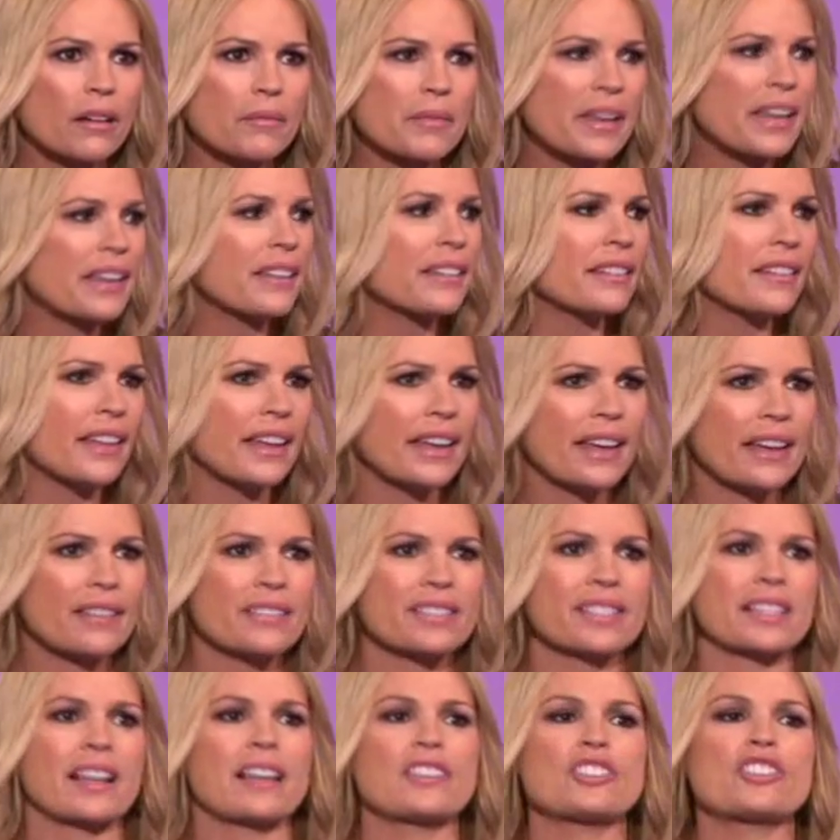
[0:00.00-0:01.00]
mean, they
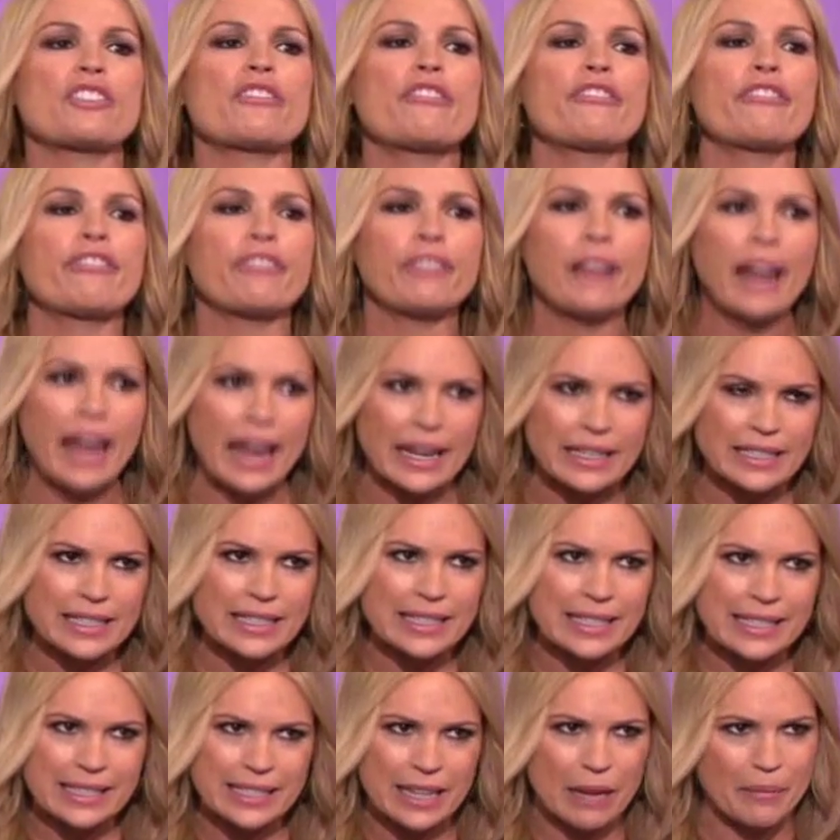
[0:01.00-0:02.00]
have such flat
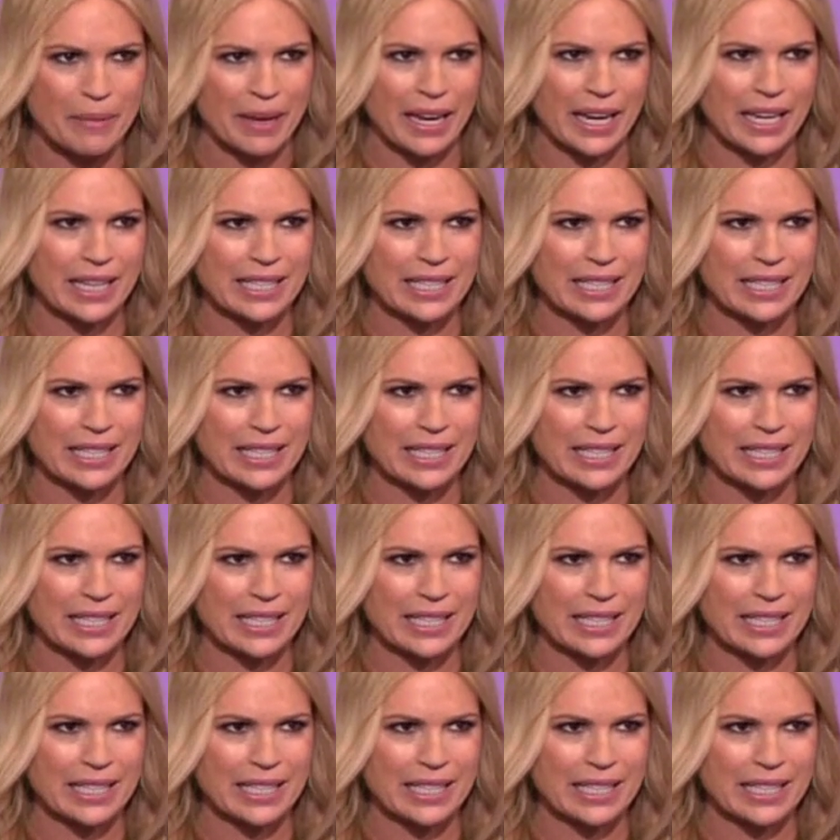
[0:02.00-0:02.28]
stomachs.